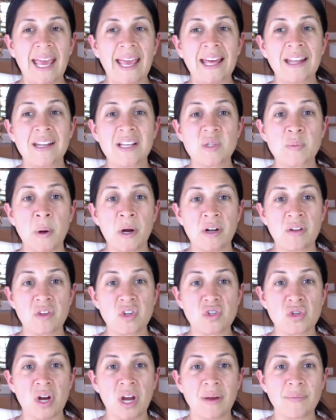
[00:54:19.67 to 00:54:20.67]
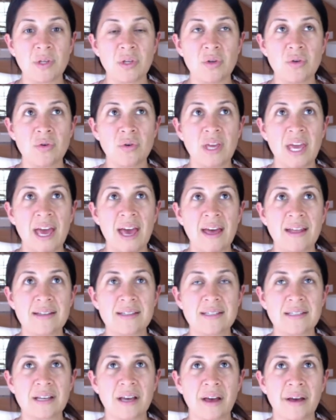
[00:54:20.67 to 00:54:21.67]
And as part of the tribe, you
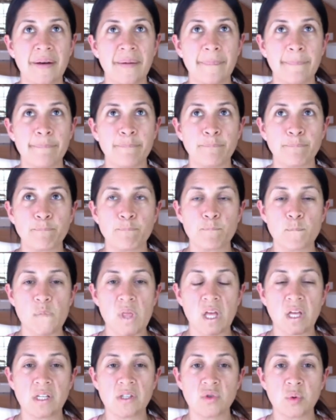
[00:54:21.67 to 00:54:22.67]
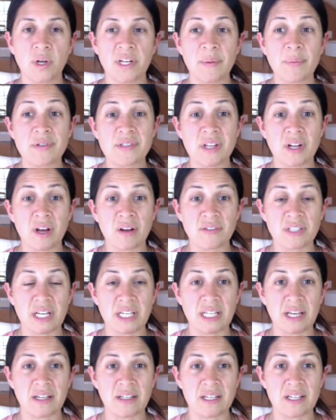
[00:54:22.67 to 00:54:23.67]
get um, 20% off
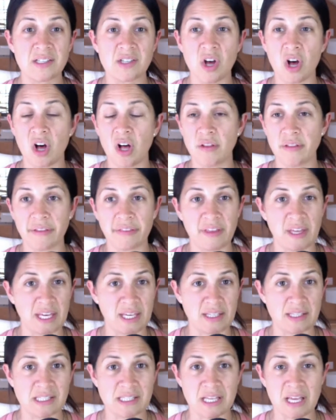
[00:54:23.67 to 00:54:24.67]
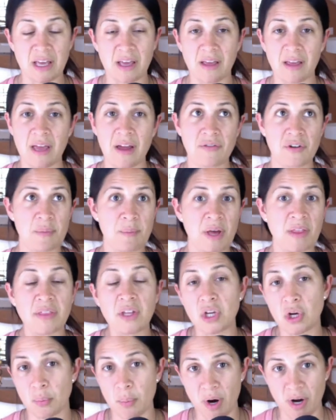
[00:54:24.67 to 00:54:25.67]
Tiny Undies, all the things every
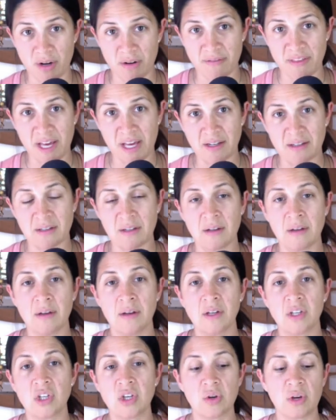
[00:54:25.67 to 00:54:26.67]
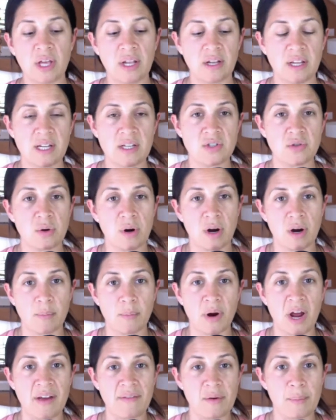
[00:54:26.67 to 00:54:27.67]
month that you're part of that. You get into our
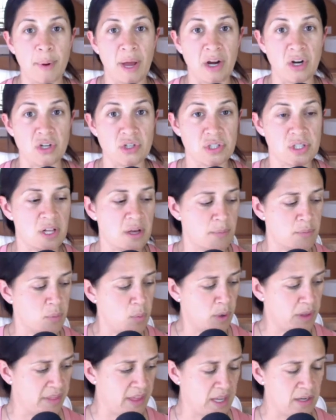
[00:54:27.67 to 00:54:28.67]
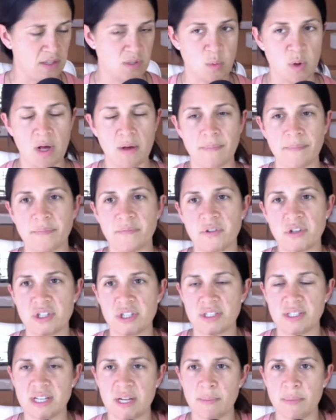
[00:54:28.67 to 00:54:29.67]
private buyers club with that as well for
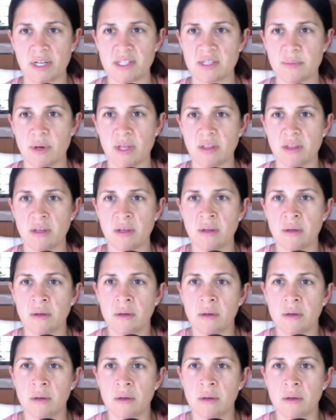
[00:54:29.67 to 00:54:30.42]
just 10 bucks a month.